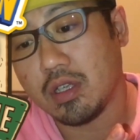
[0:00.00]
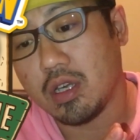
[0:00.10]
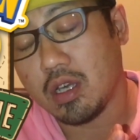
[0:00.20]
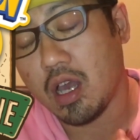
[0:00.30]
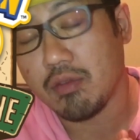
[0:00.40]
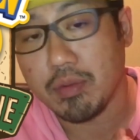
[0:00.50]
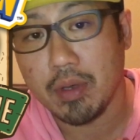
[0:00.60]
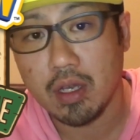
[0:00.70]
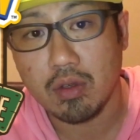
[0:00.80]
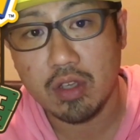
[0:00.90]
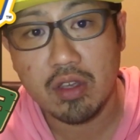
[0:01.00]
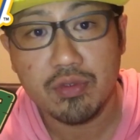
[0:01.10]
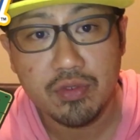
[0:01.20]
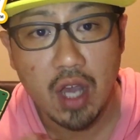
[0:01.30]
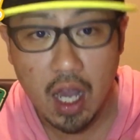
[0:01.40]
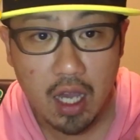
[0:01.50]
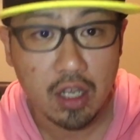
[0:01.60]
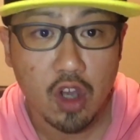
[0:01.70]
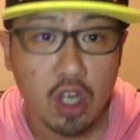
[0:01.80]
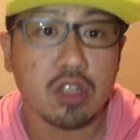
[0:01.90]
have a battle if I
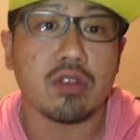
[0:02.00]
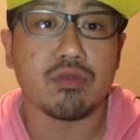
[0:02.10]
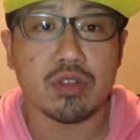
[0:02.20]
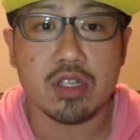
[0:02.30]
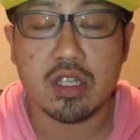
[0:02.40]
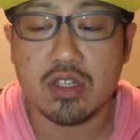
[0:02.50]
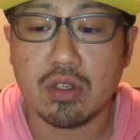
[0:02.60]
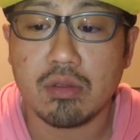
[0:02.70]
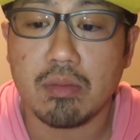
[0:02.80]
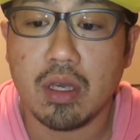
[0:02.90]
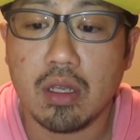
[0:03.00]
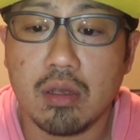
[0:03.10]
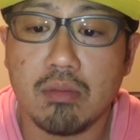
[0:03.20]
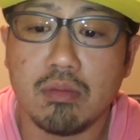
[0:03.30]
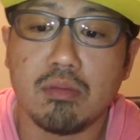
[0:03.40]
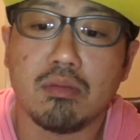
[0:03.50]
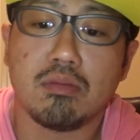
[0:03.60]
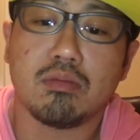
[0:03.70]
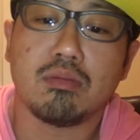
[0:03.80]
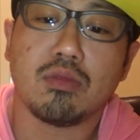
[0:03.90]
got an invitation, but
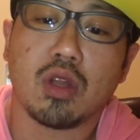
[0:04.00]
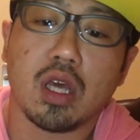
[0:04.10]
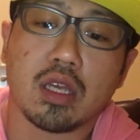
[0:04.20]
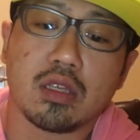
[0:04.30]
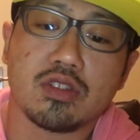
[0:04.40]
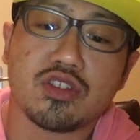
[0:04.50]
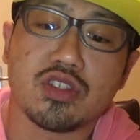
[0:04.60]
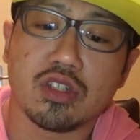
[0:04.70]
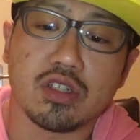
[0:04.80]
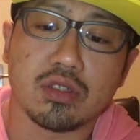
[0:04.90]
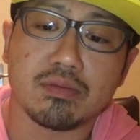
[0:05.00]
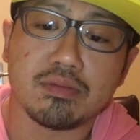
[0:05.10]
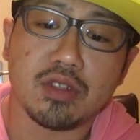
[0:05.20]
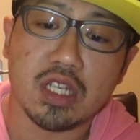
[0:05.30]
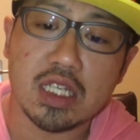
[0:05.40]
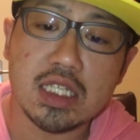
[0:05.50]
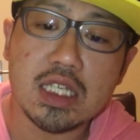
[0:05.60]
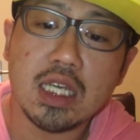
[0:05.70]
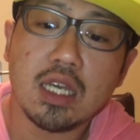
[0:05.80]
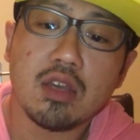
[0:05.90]
more like certainly
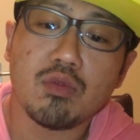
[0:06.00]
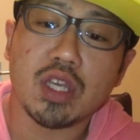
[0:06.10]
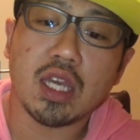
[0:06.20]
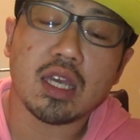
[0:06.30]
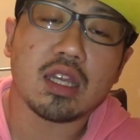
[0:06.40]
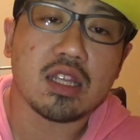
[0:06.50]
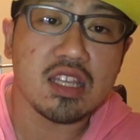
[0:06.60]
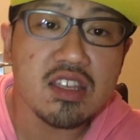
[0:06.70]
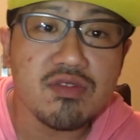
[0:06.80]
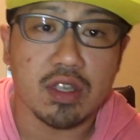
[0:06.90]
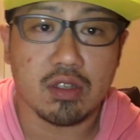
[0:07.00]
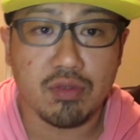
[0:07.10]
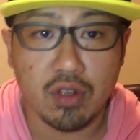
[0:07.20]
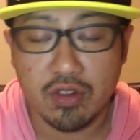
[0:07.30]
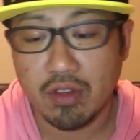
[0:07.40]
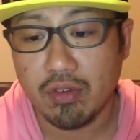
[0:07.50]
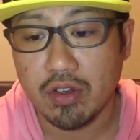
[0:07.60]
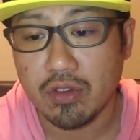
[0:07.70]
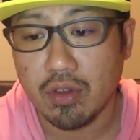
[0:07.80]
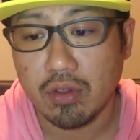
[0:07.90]
we can get the event for the
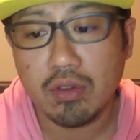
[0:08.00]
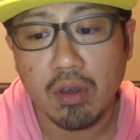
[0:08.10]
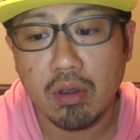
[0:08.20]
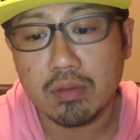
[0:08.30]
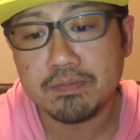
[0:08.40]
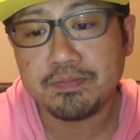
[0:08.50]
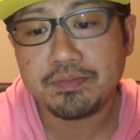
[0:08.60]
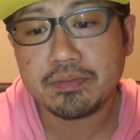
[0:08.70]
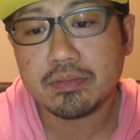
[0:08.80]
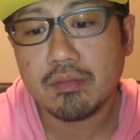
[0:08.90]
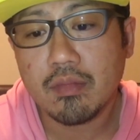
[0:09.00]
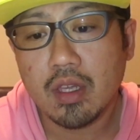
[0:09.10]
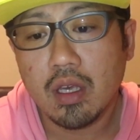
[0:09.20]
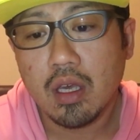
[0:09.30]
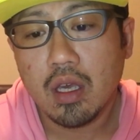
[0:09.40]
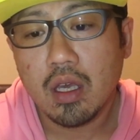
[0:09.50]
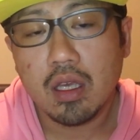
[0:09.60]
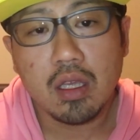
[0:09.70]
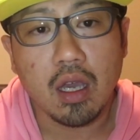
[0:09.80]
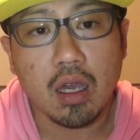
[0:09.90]
Safari Zone. So
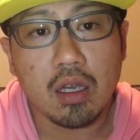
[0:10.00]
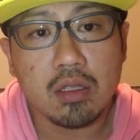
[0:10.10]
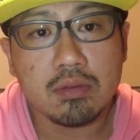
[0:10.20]
yeah,